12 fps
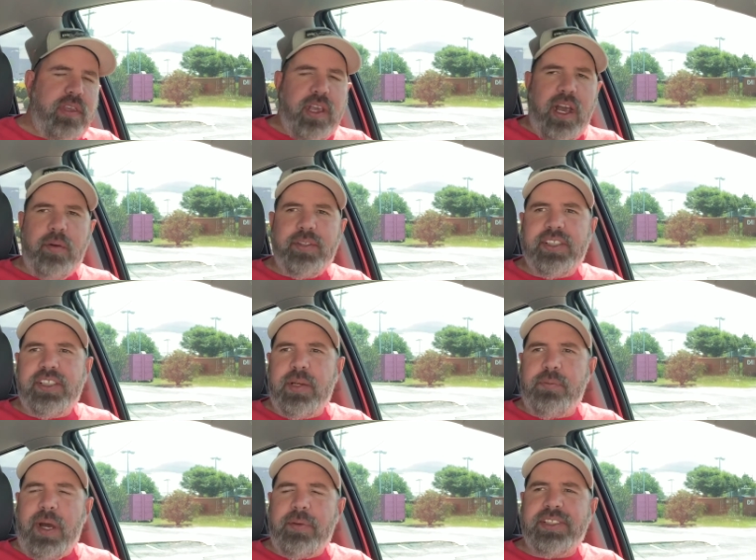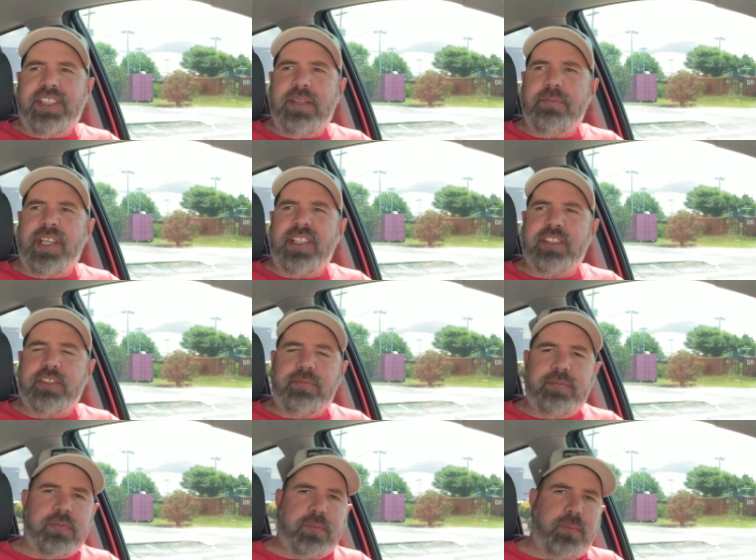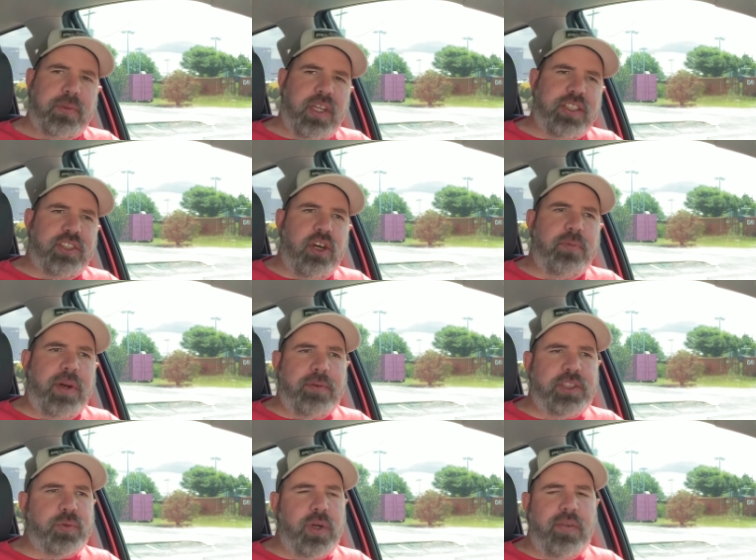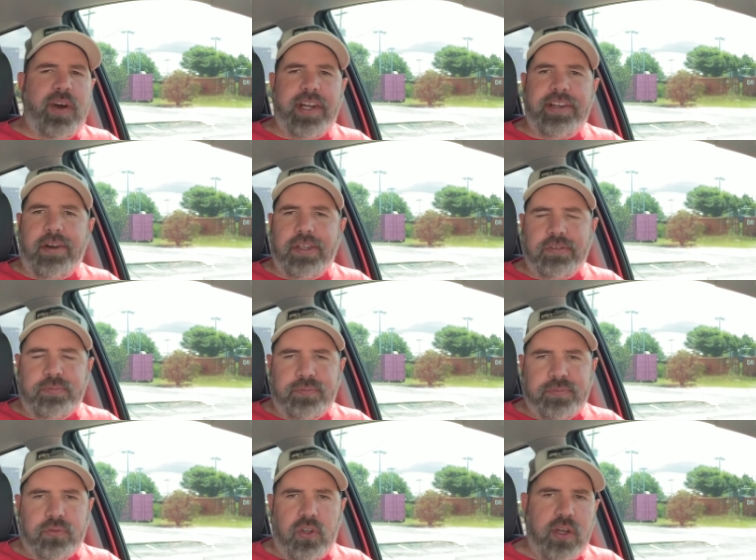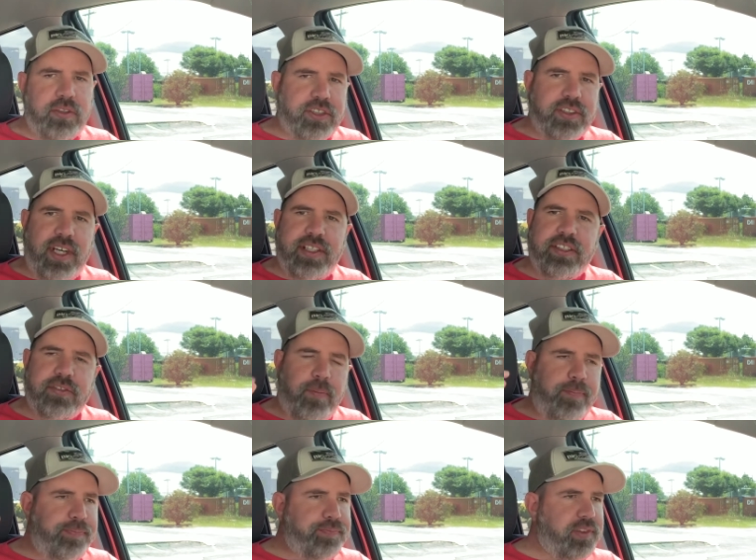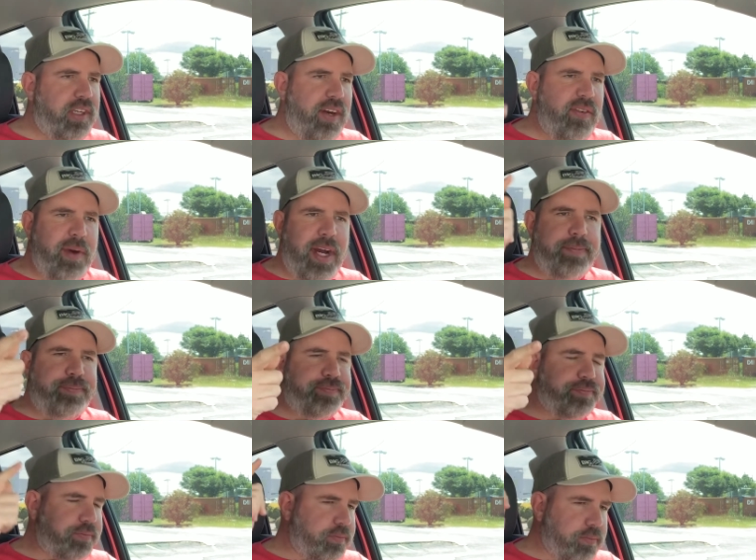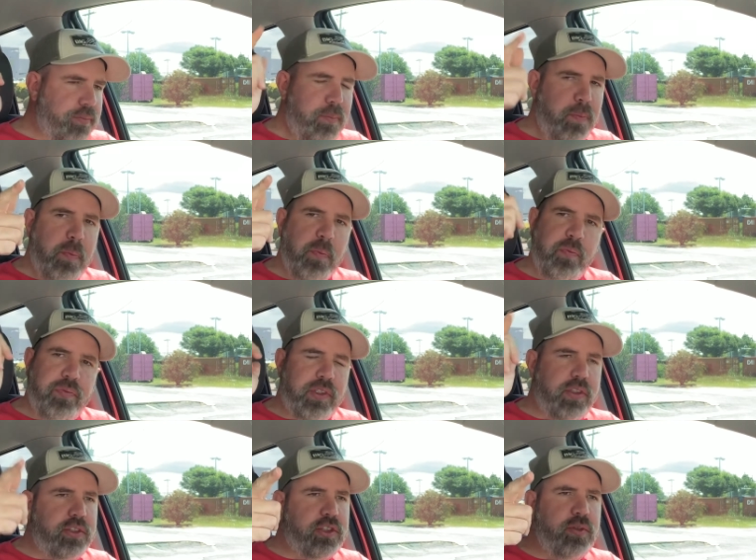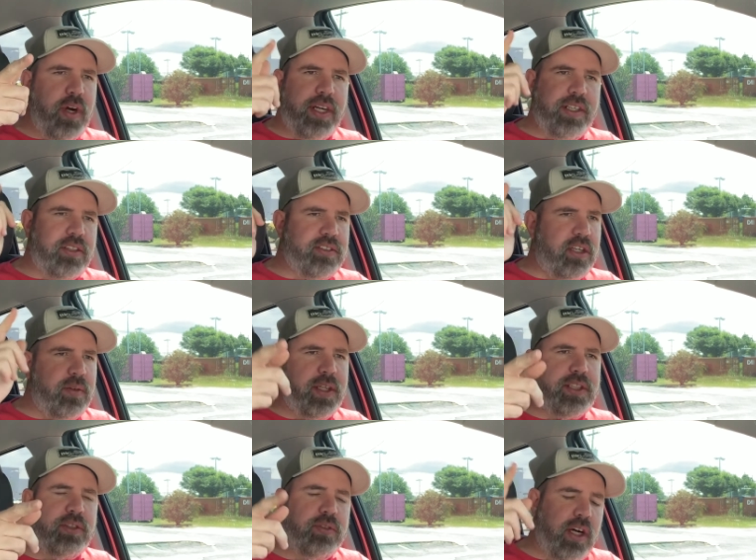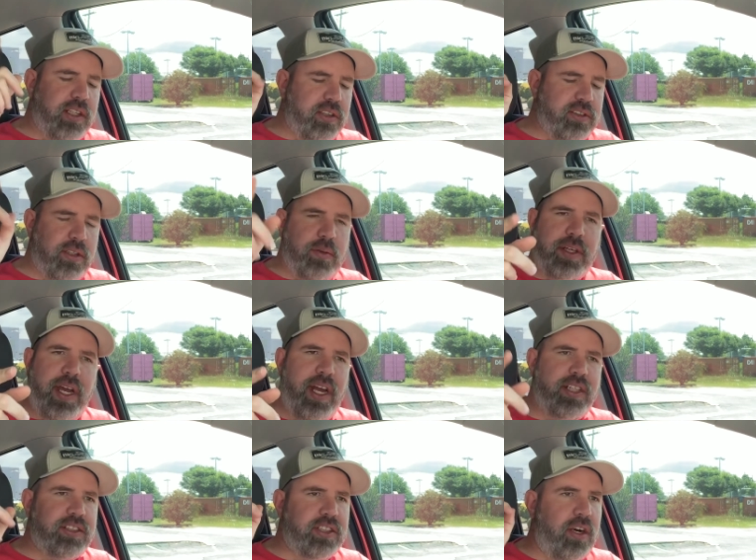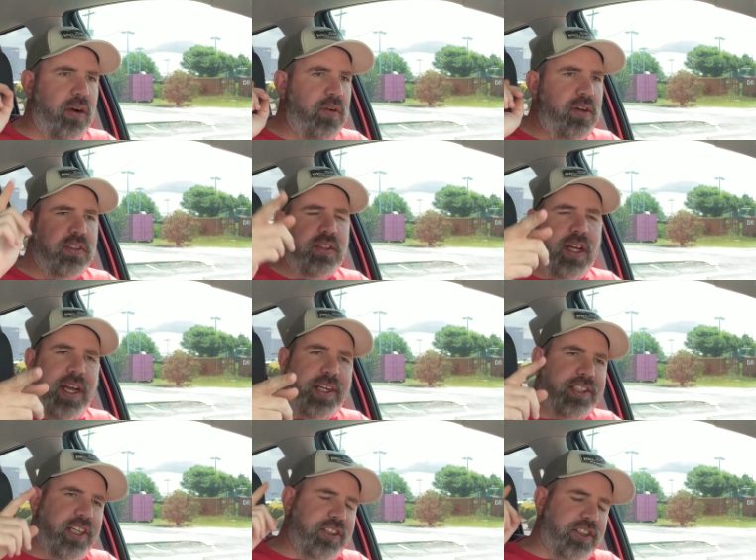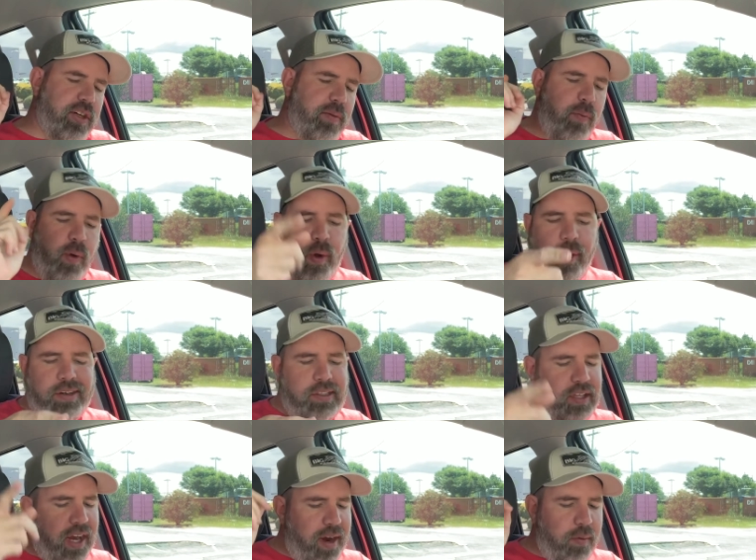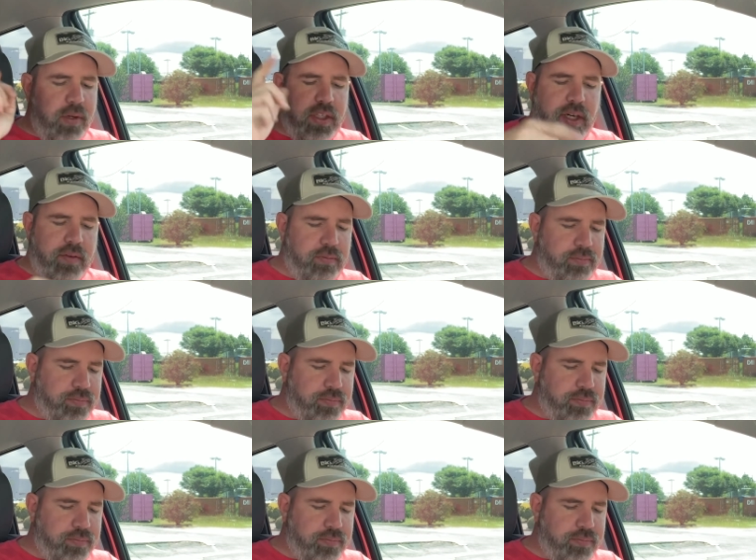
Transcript: I was in there probably 10 minutes. They sold probably 12 hot dogs. It was just like this. Everybody. Two hot dogs all the way. Two hot dogs all the way. Add salt. Add ketchup. Add whatever.